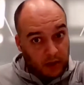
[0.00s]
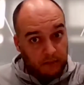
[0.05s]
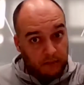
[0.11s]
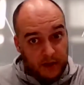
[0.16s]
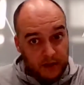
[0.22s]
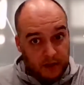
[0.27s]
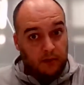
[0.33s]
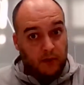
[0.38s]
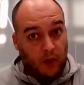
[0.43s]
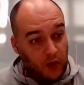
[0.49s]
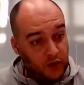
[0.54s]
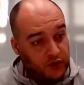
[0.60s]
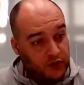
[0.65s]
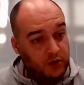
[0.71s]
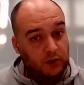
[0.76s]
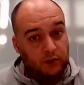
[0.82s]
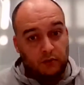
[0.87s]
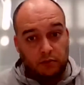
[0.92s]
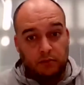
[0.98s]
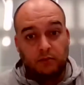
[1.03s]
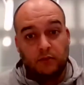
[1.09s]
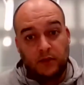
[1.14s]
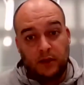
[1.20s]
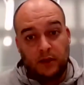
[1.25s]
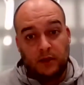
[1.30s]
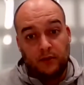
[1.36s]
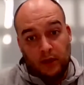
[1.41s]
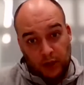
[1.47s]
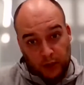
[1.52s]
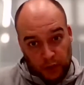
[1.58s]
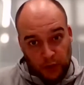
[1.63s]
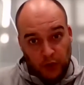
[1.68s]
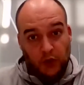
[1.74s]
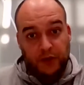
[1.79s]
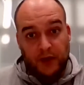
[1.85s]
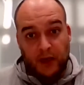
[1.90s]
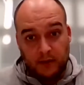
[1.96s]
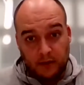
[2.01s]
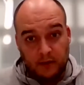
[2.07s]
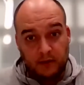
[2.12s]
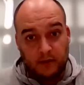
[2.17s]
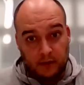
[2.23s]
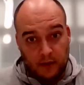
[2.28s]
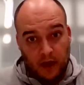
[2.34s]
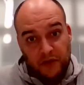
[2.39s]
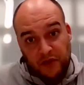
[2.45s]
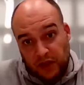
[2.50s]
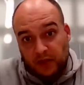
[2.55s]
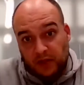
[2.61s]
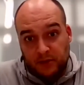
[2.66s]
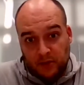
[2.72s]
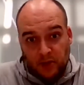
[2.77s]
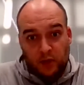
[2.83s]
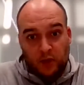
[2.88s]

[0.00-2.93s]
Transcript: but also that I think